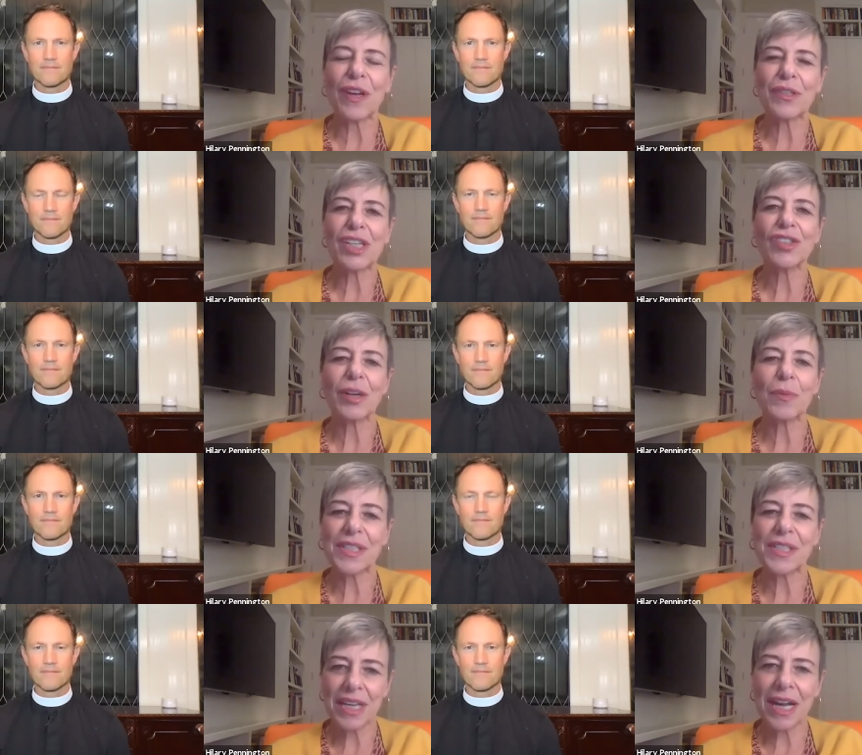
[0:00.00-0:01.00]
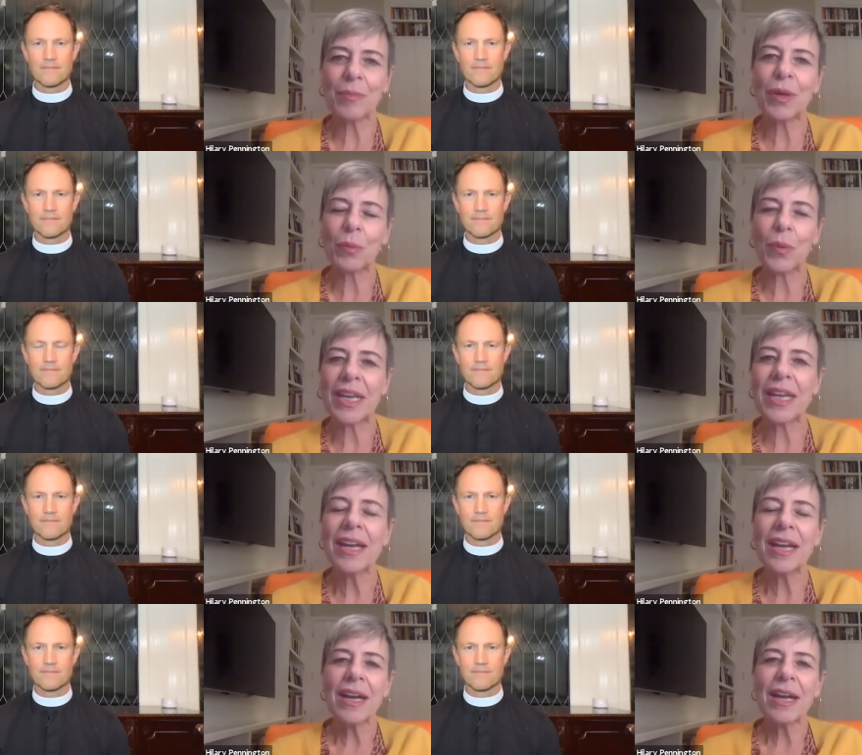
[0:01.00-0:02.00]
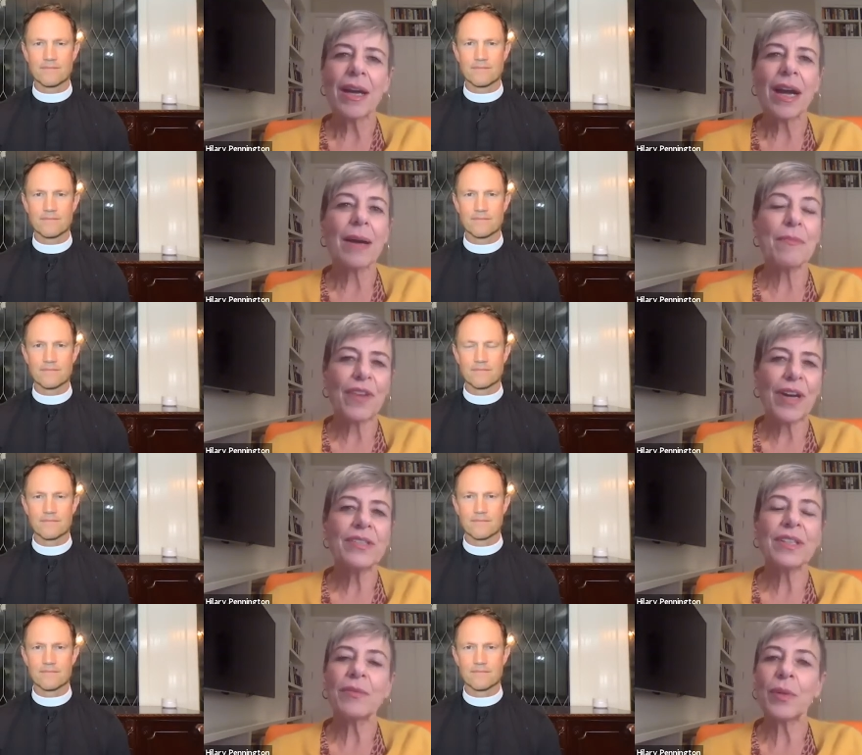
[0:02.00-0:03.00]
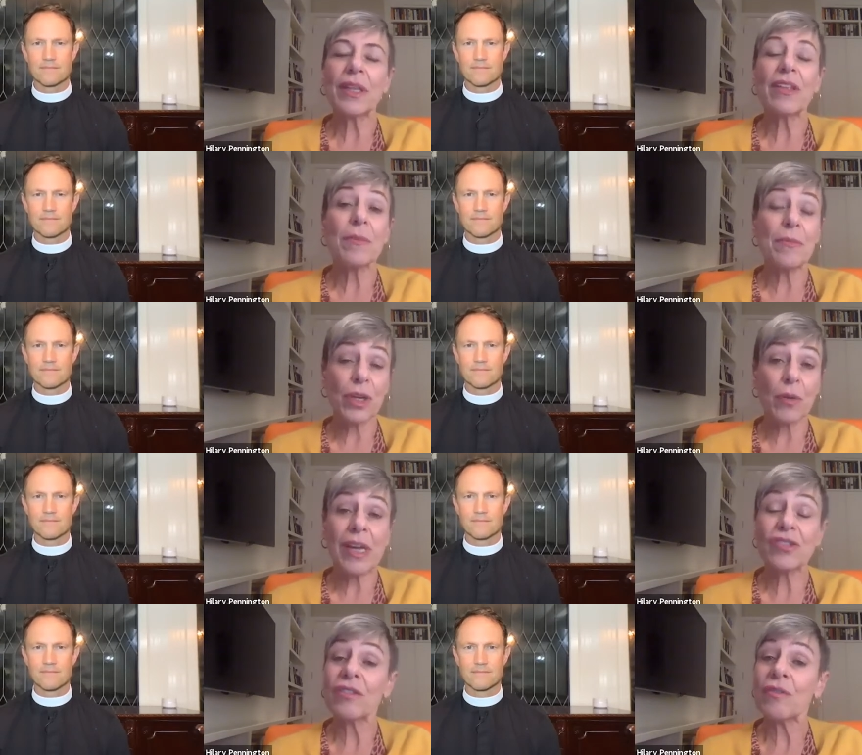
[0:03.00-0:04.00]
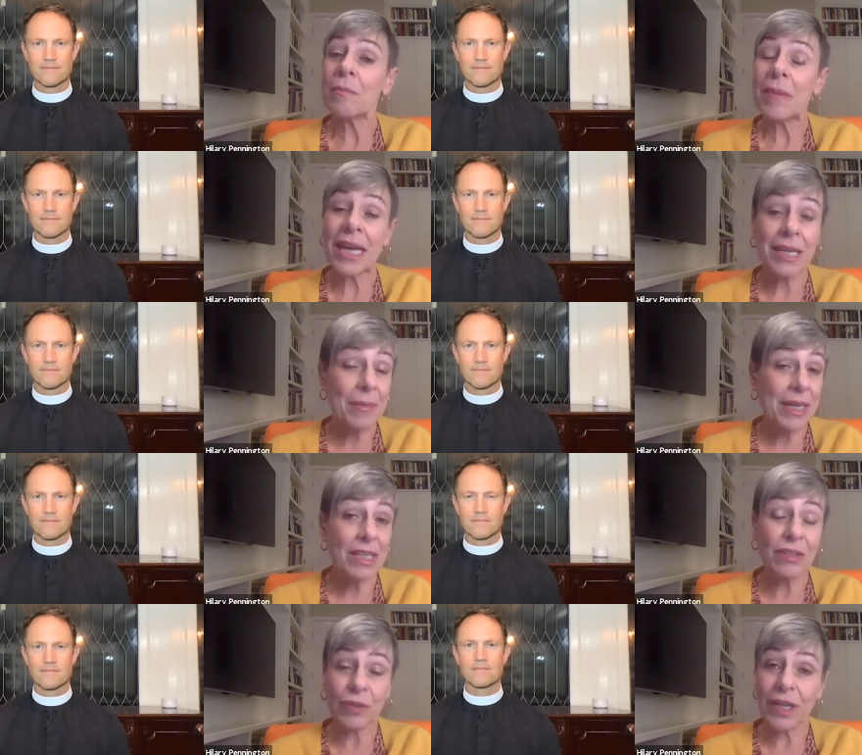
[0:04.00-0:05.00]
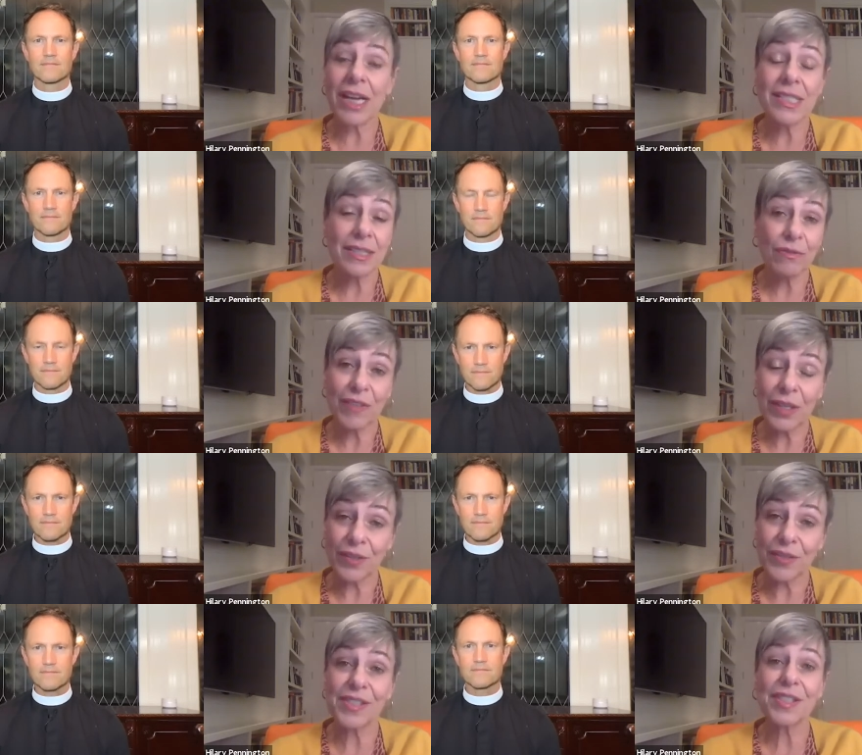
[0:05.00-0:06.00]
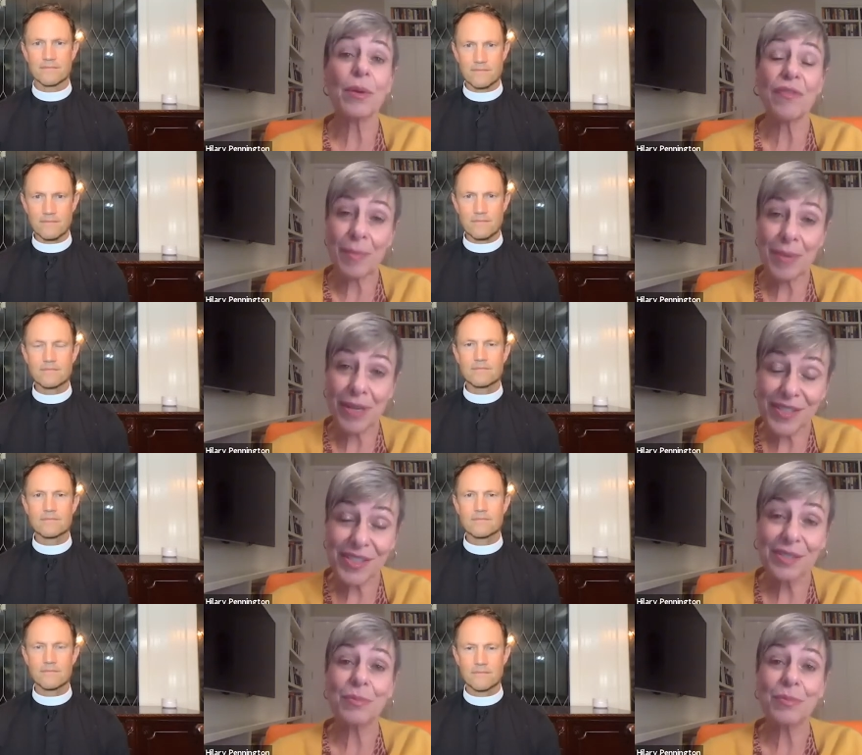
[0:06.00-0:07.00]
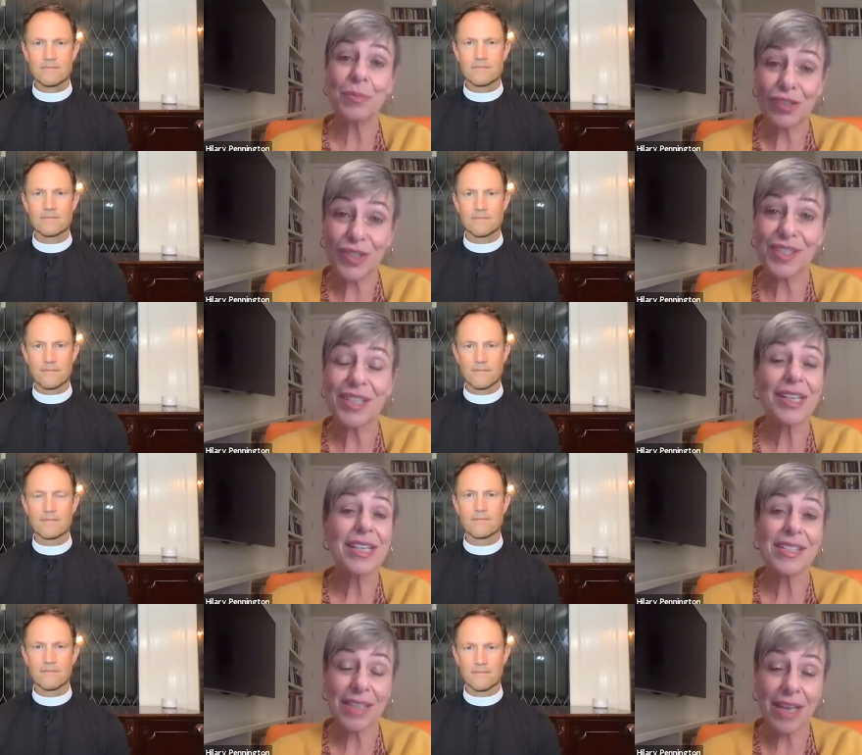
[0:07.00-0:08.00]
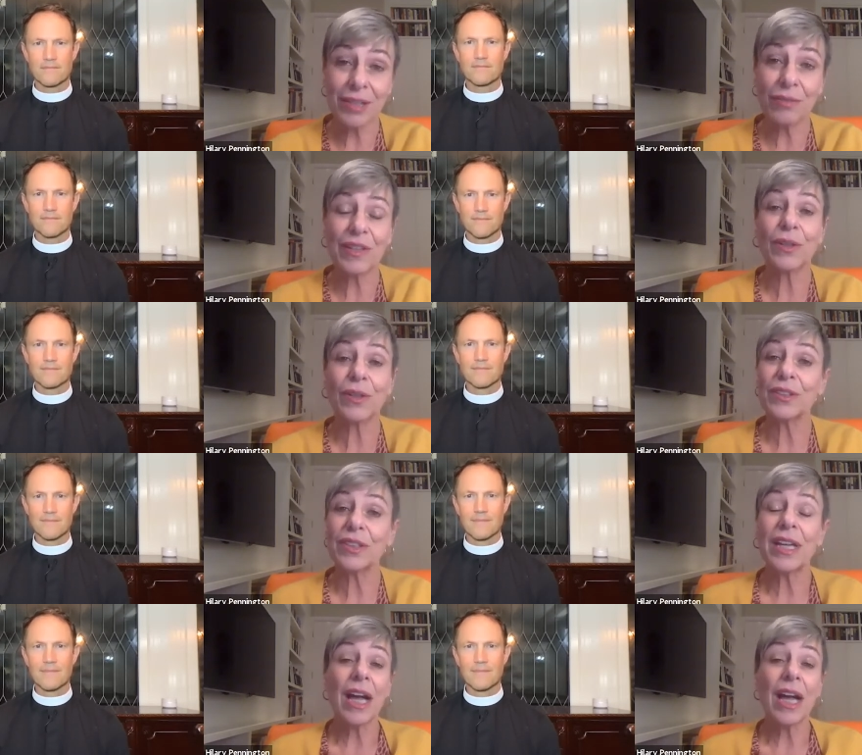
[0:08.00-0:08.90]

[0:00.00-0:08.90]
Speaker 1: foundation it was a time when we um, funded really the, the, creation of many, many different kinds of fields. So, a feminist religious studies kind of field,